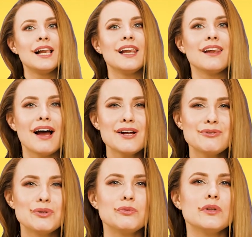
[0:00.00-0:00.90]

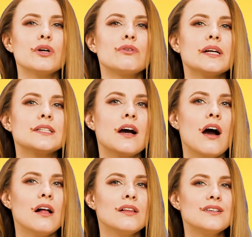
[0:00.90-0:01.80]
Lightroom will correct
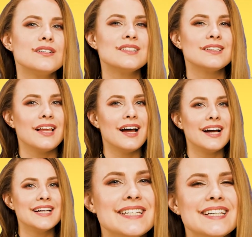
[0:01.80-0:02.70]
colors,
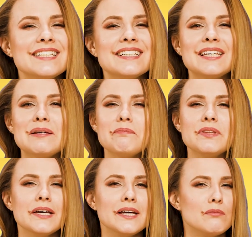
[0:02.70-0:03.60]
light, and keep
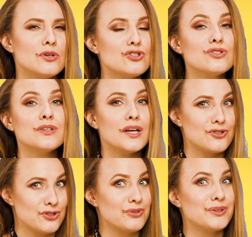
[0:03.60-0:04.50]
the image
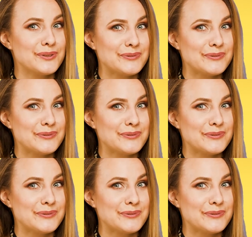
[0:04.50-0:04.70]
natural.